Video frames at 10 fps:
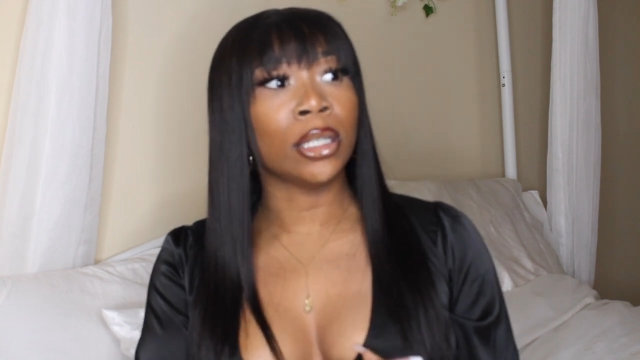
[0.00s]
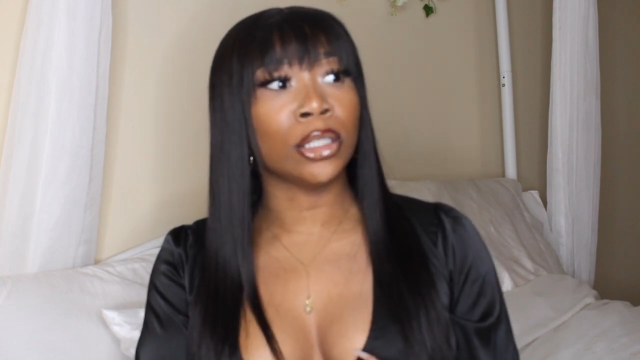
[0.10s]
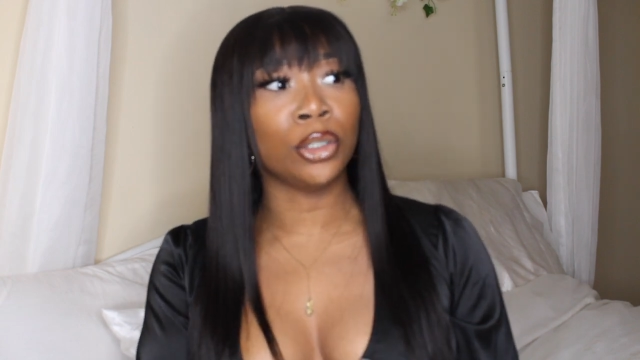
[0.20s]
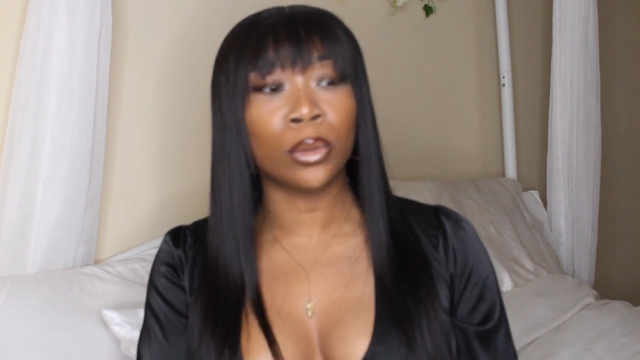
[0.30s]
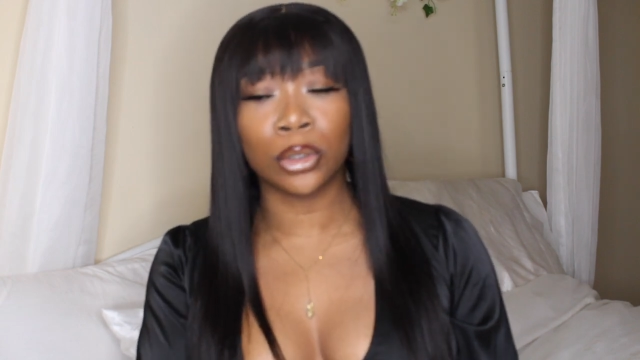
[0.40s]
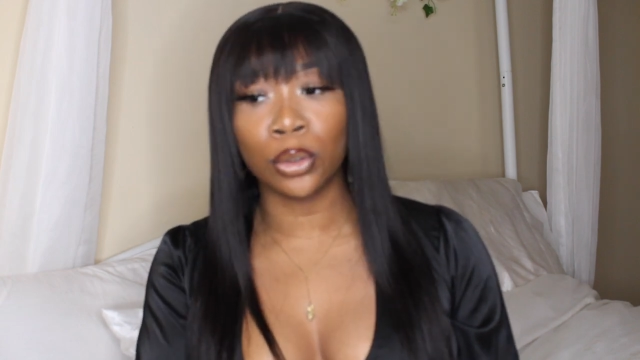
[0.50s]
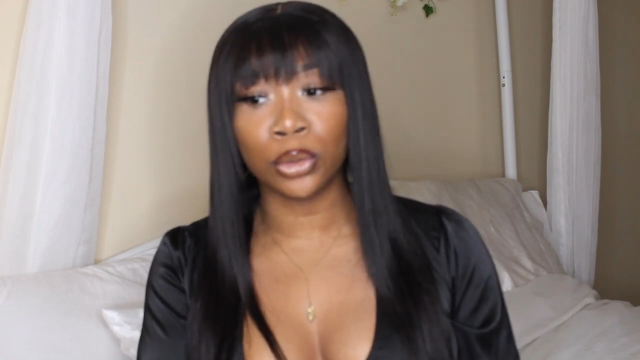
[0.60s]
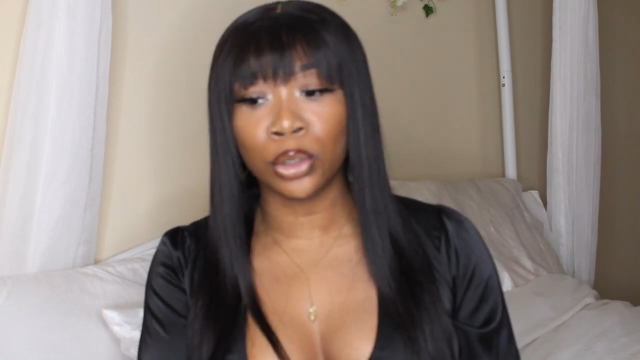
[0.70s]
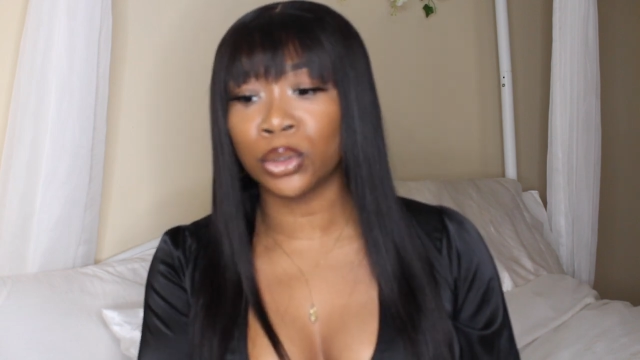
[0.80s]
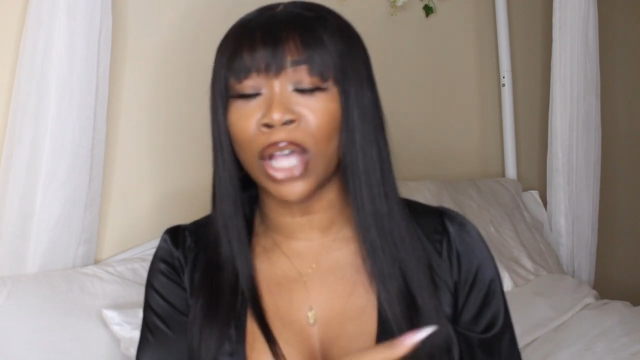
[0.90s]
you
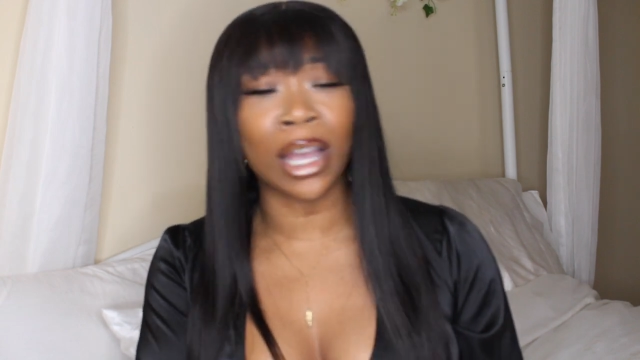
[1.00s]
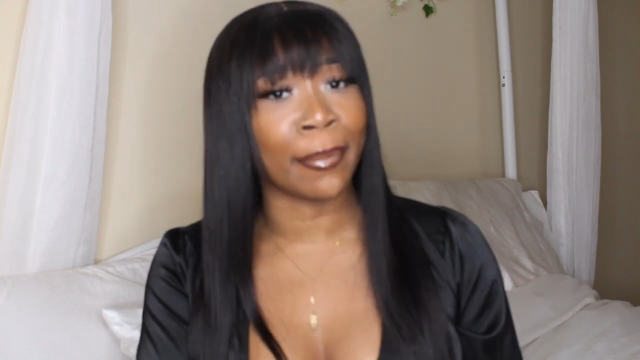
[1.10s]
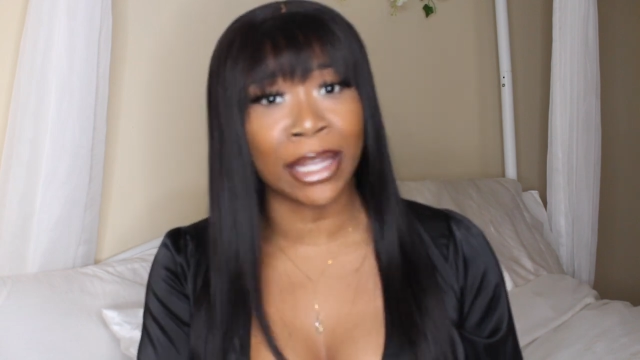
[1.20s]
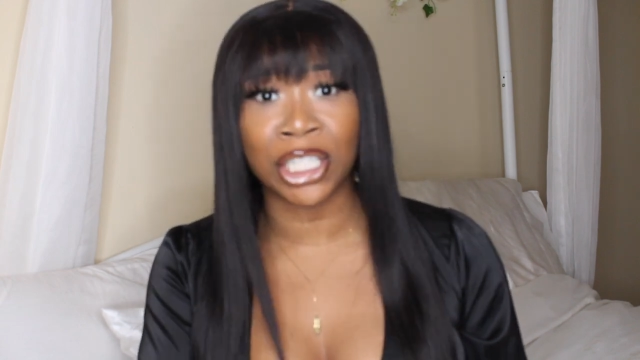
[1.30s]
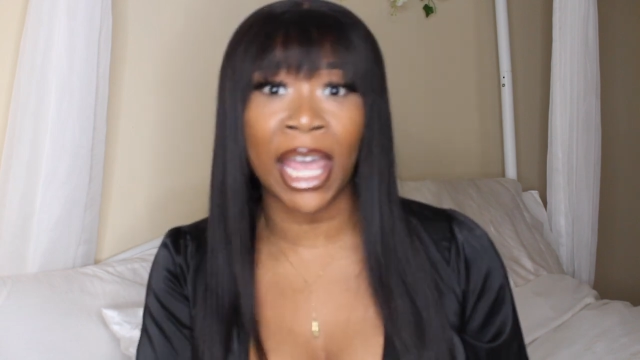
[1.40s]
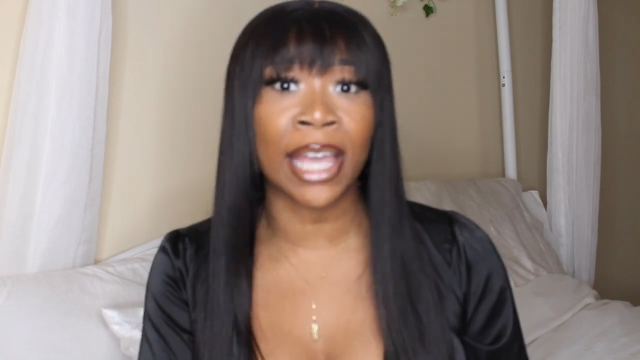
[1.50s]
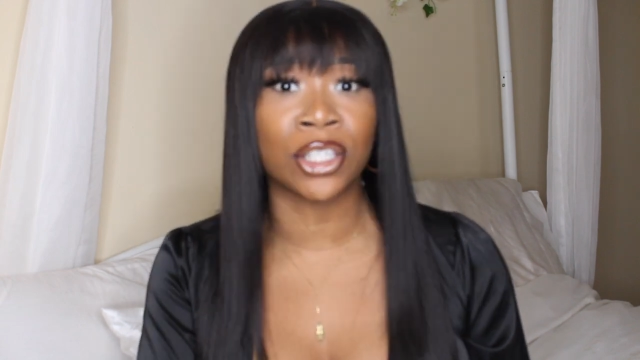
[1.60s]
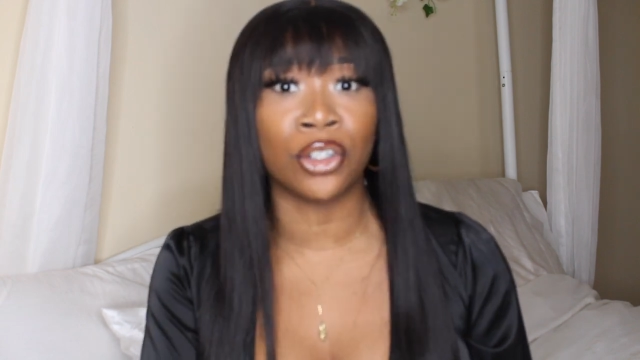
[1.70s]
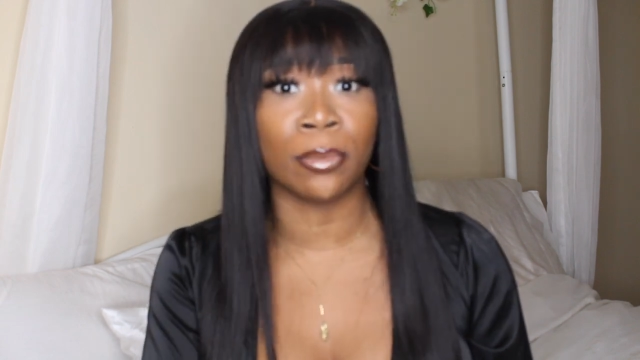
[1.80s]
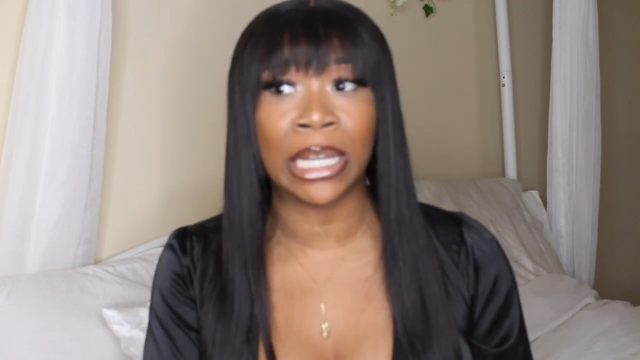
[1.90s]
you you talking about your
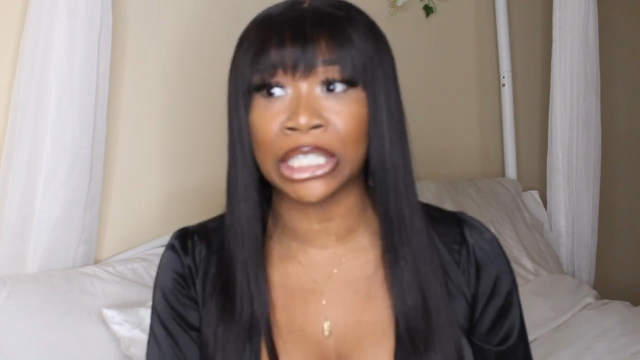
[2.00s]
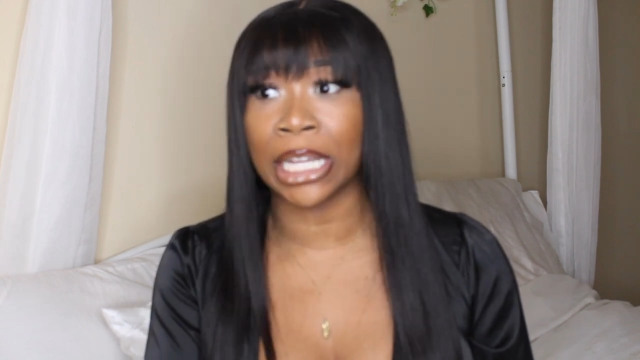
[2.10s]
ex too much.